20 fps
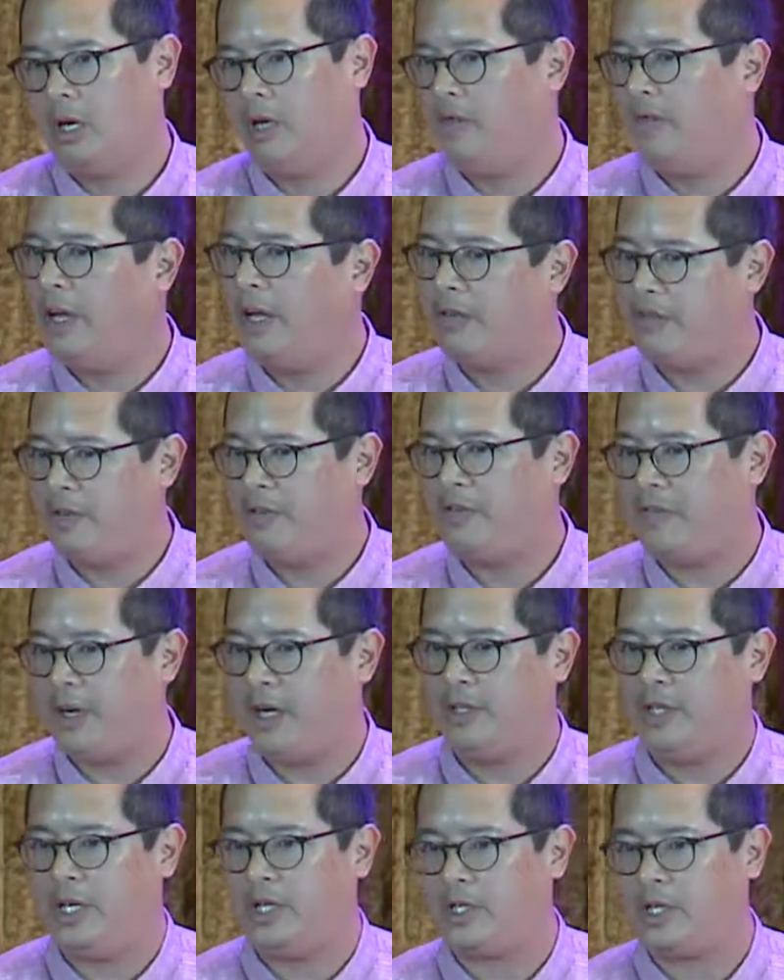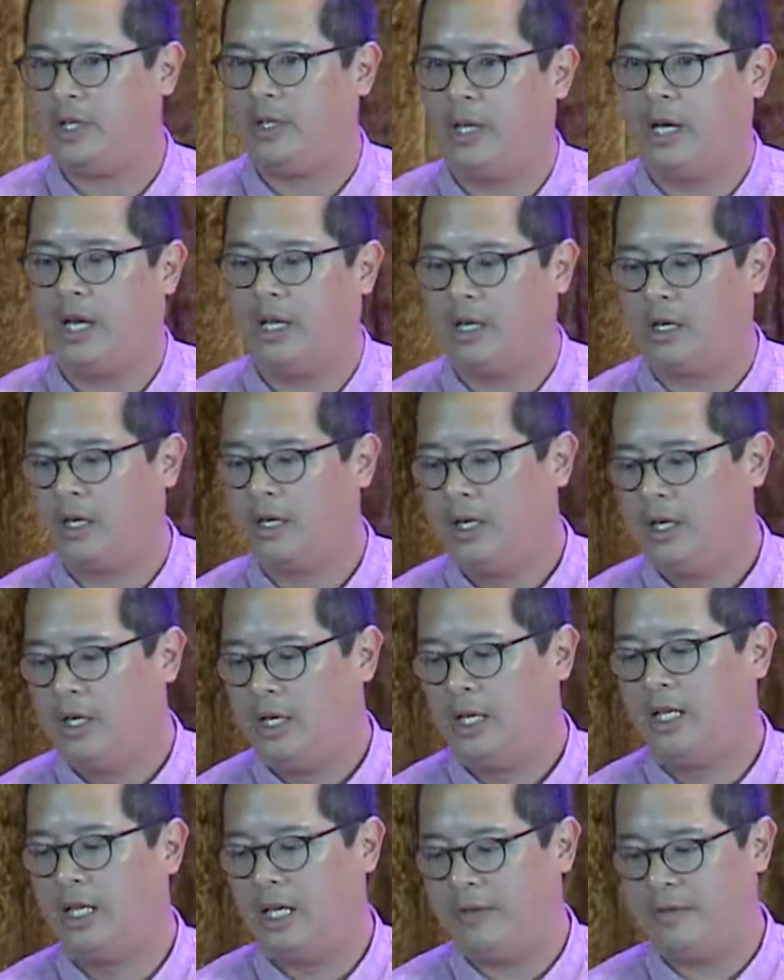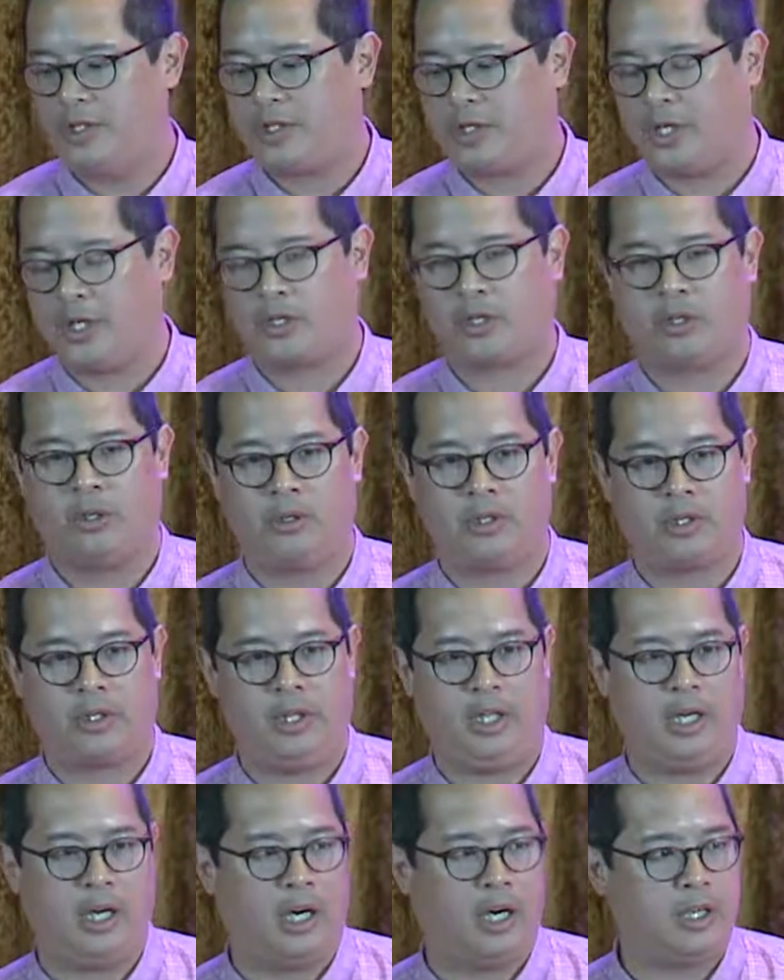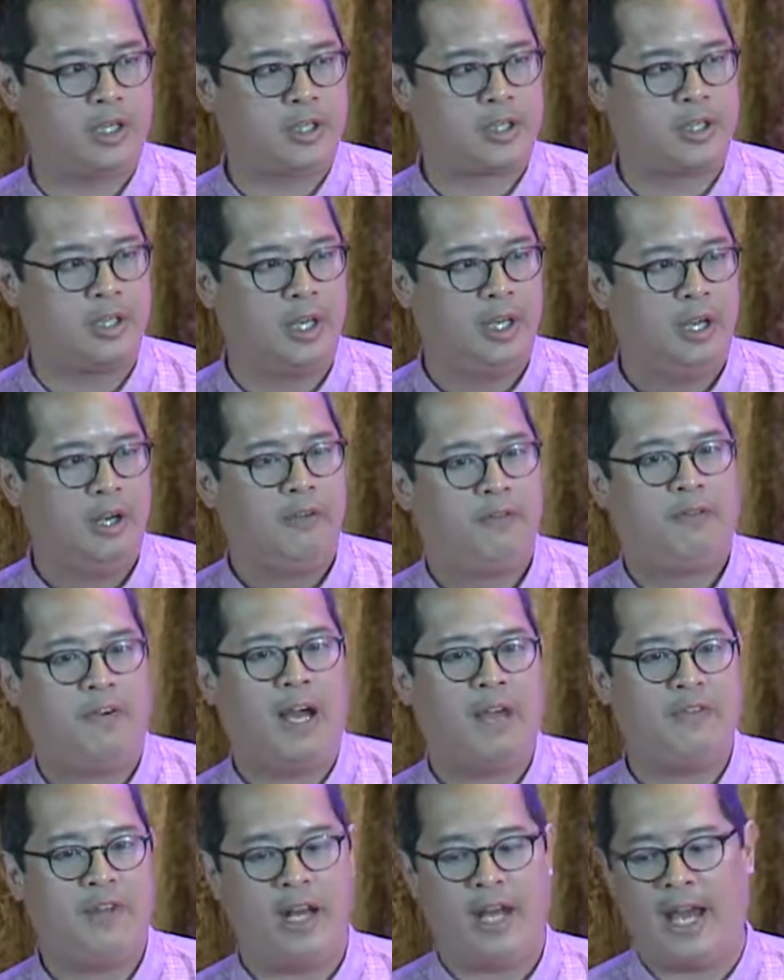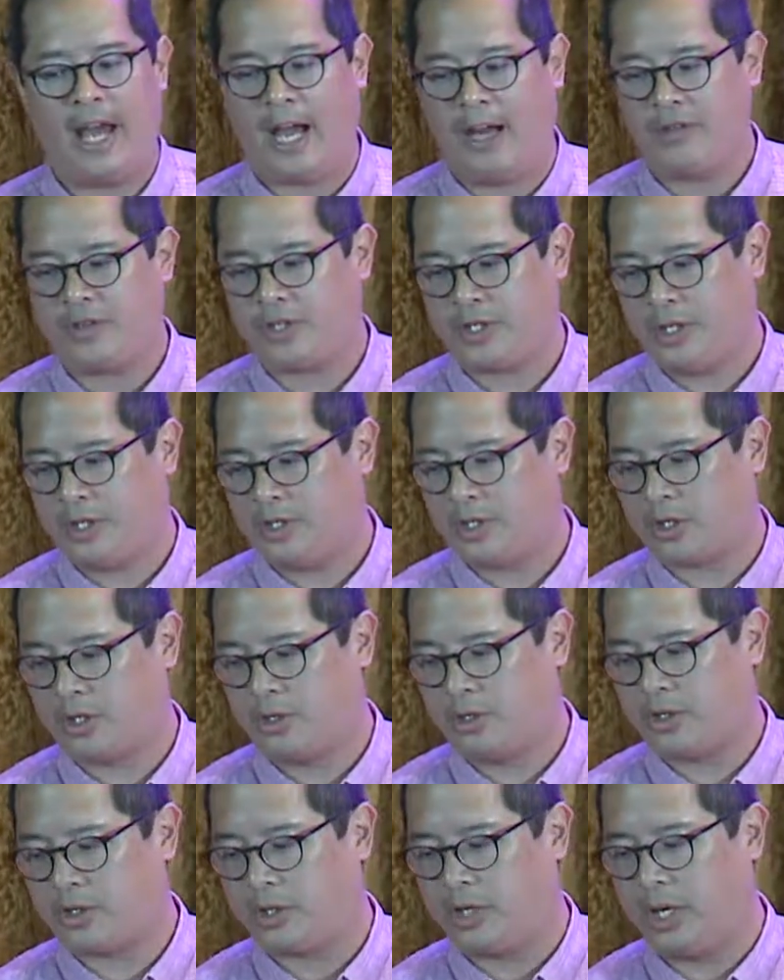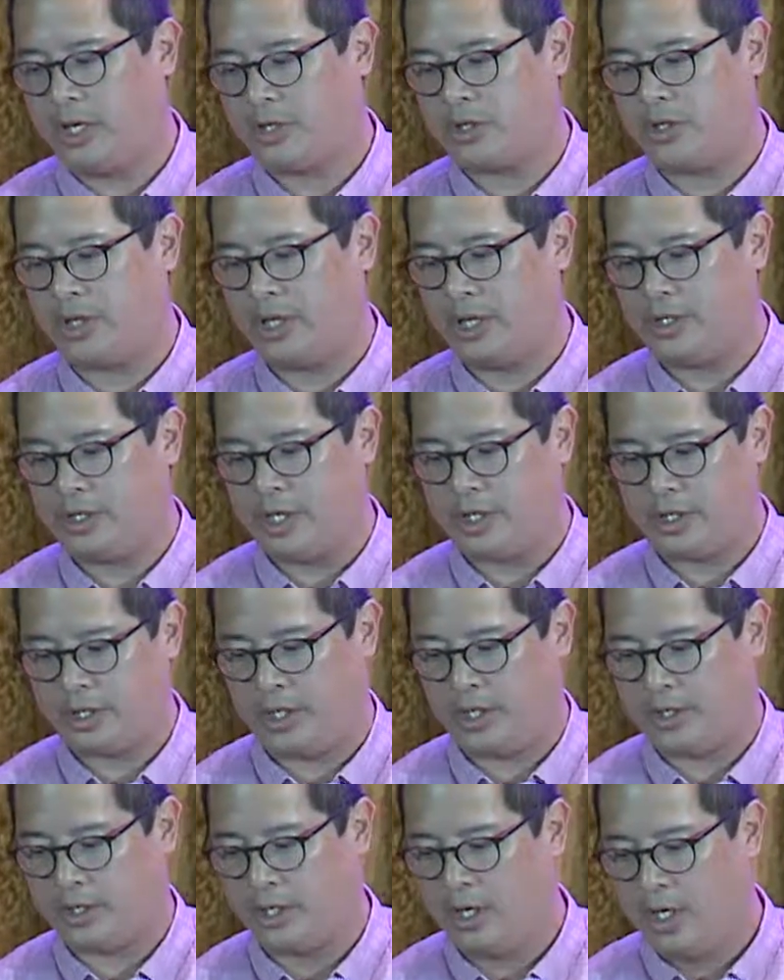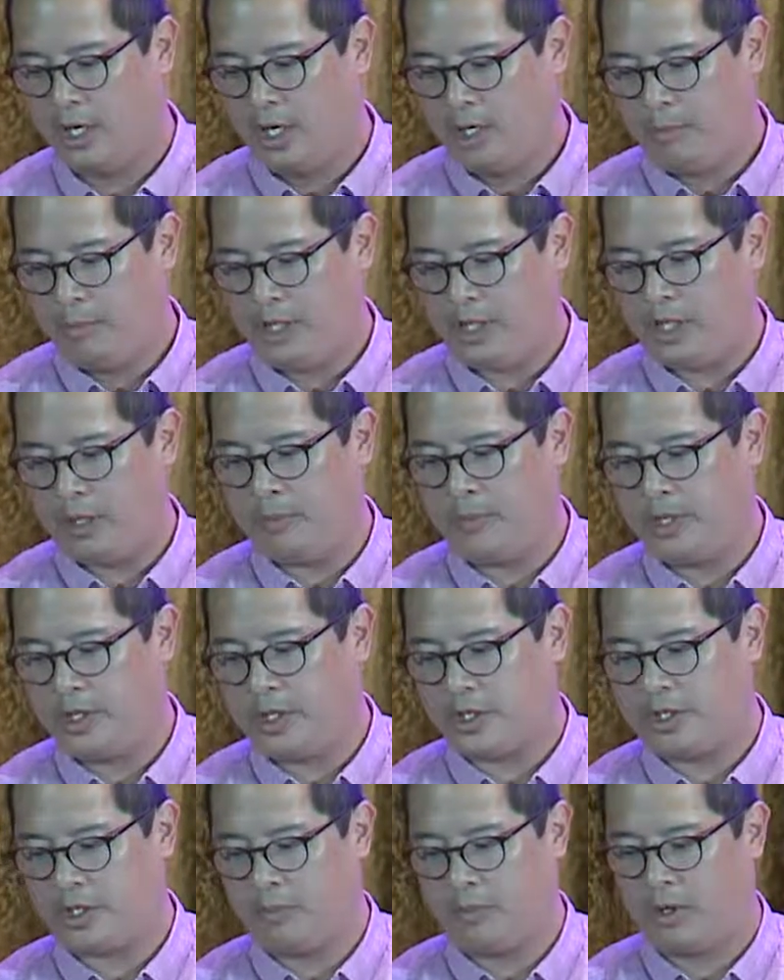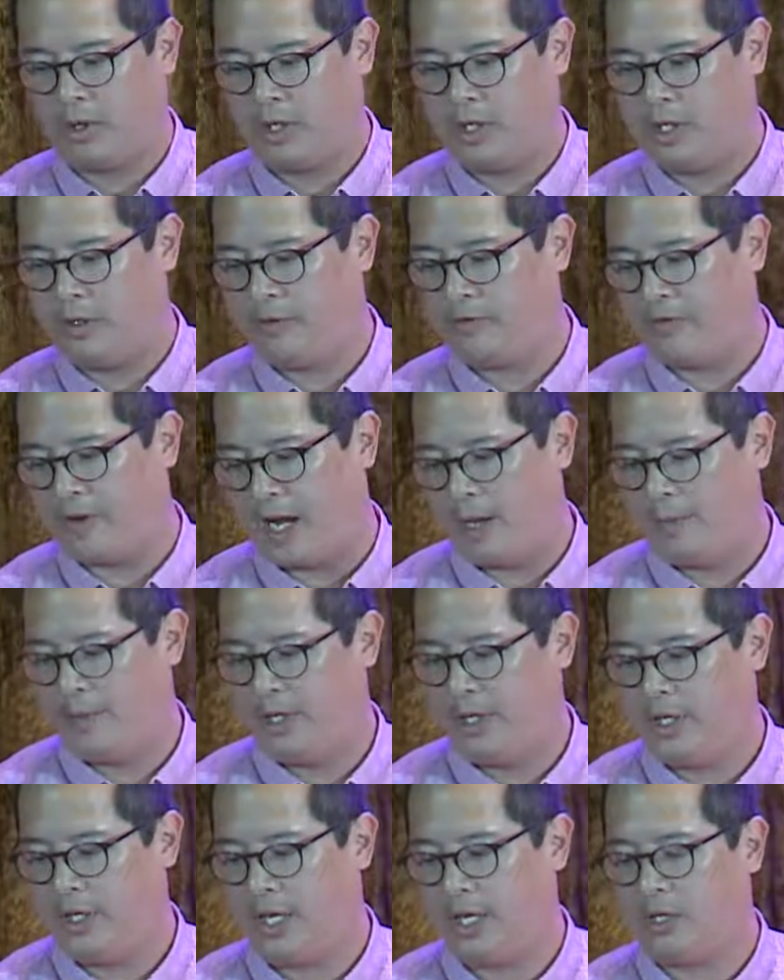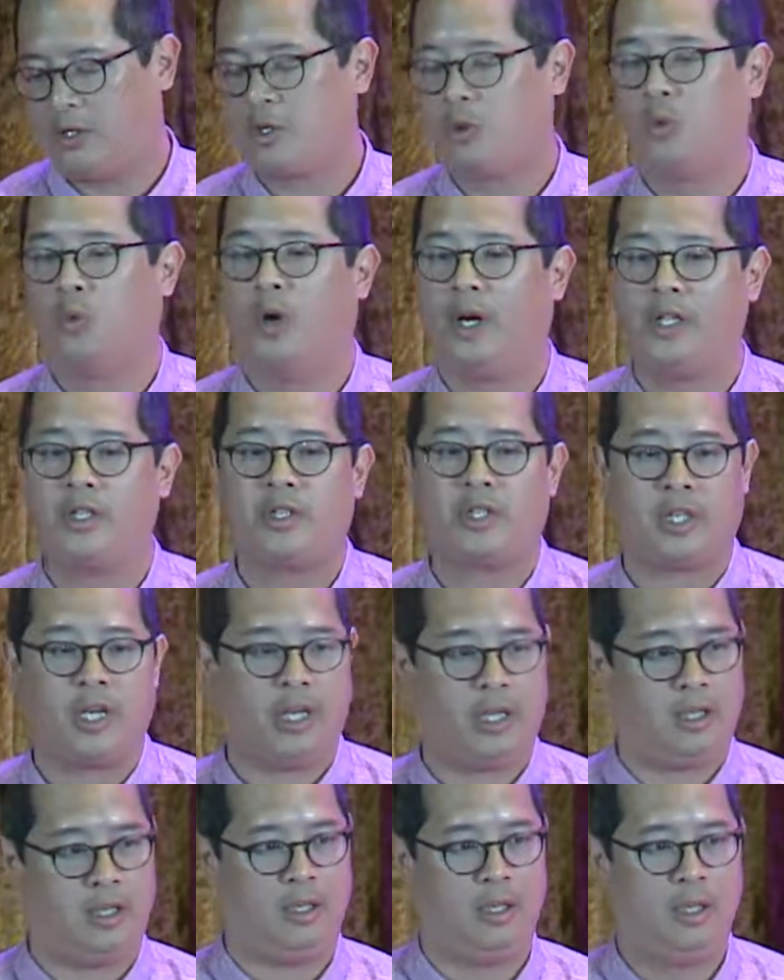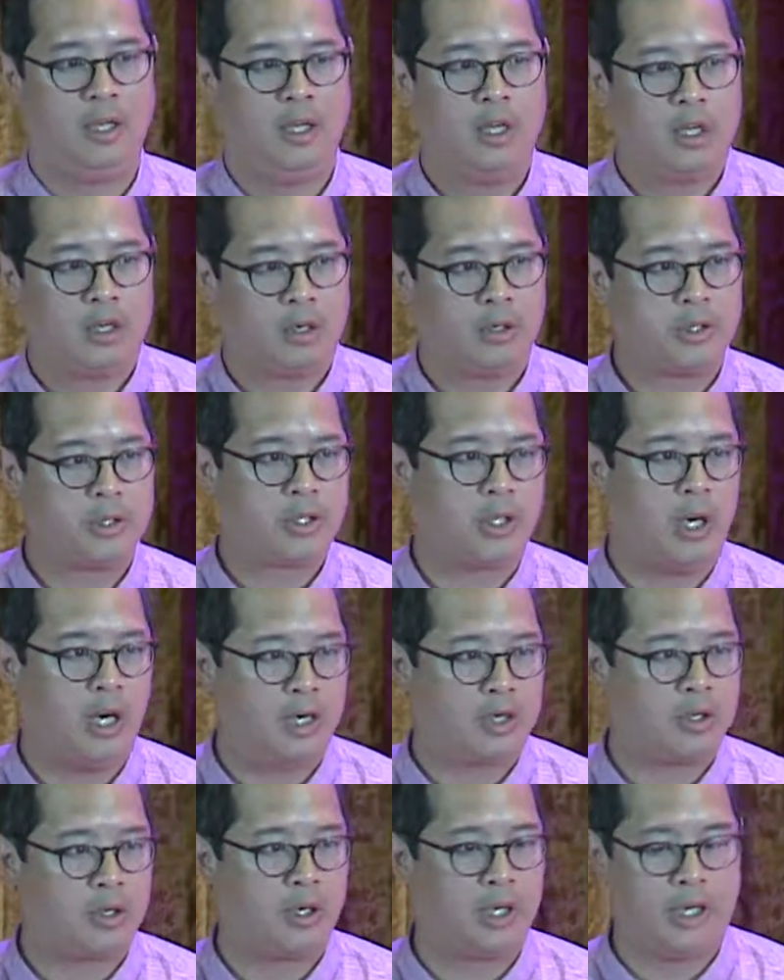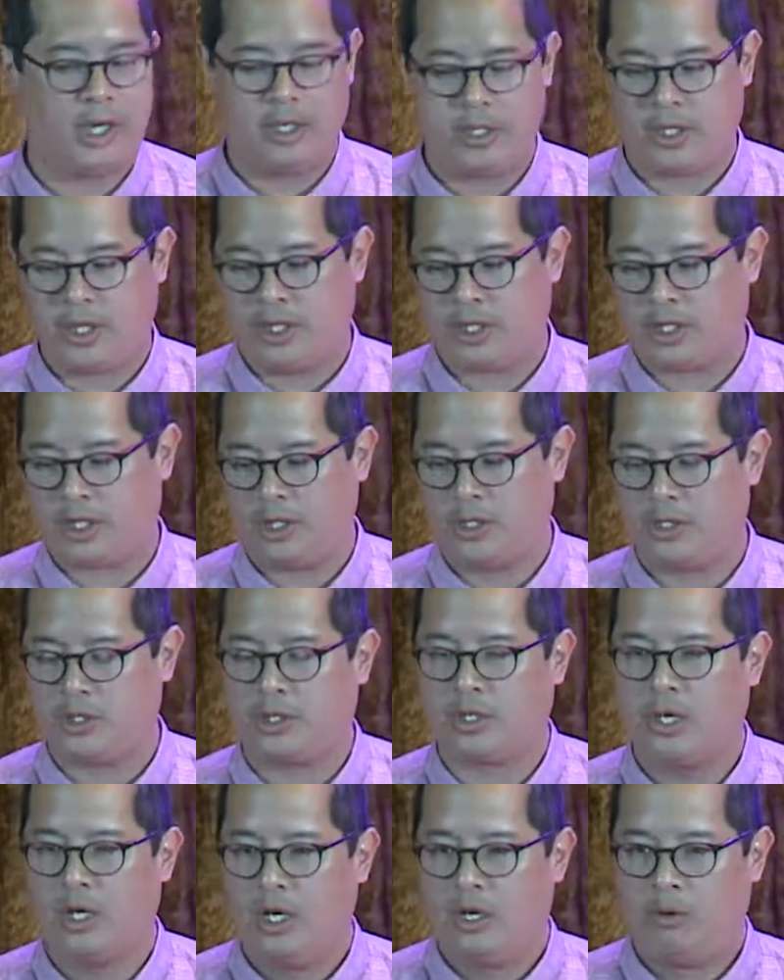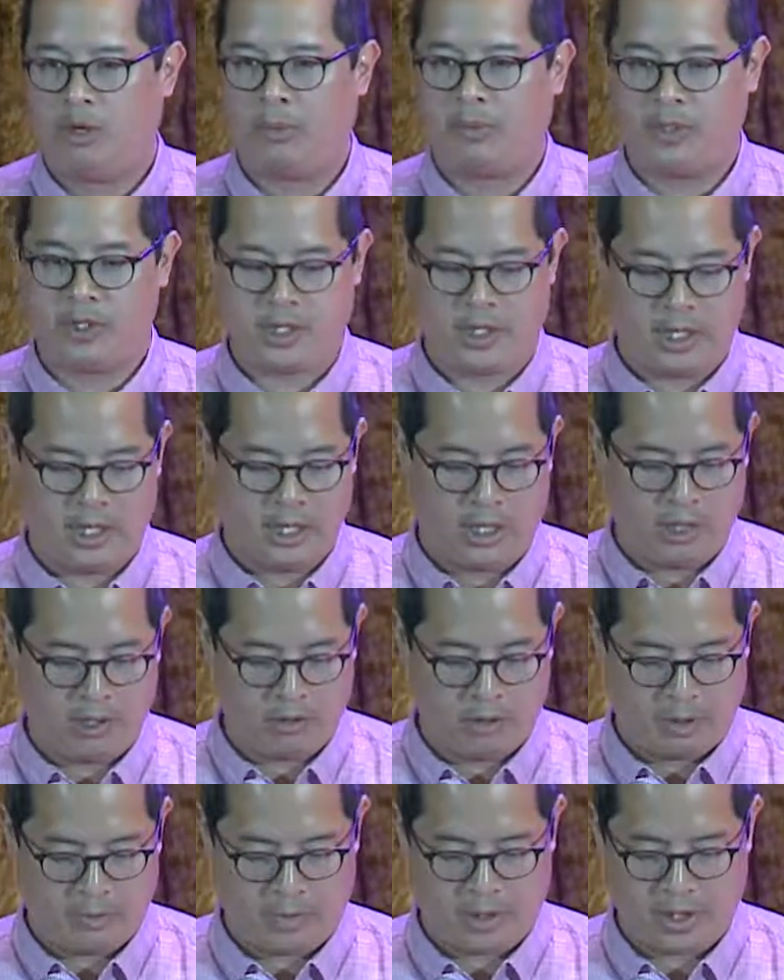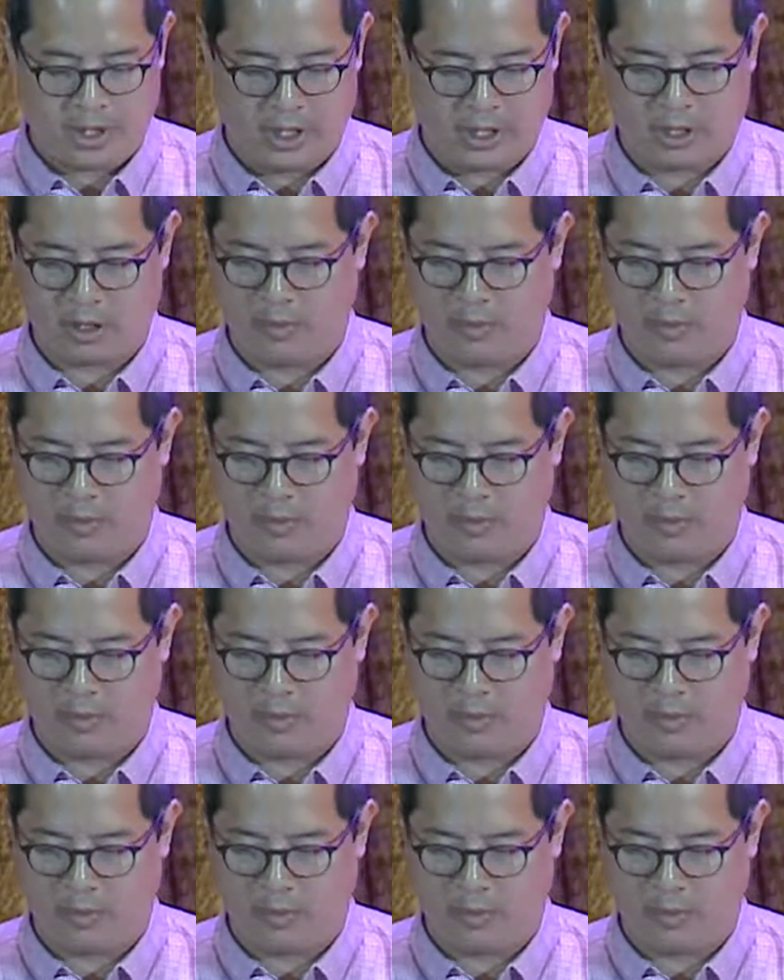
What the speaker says: Of every foundation dollar, 11 cents goes to the arts, 5.5 cents goes to arts organizations making budgets of more than $5 million, 1 cent goes to arts organizations representing underrepresented